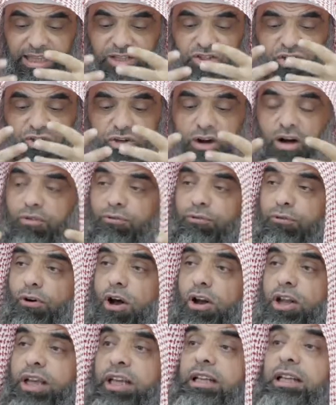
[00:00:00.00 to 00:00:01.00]
then start
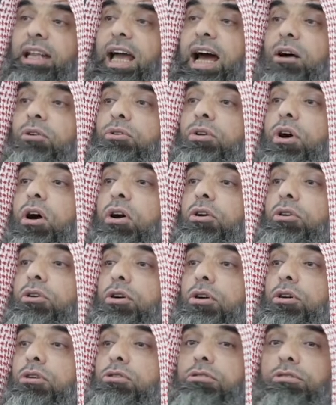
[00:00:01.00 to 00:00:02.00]
falling down on
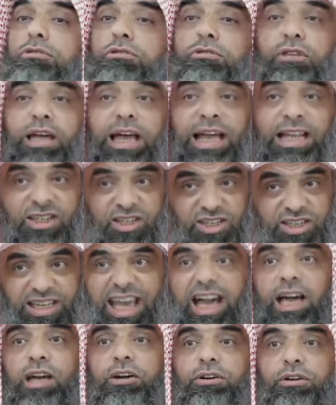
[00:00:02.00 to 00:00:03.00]
earth and
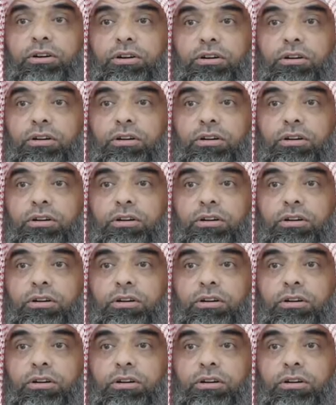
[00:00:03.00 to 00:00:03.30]
scatter.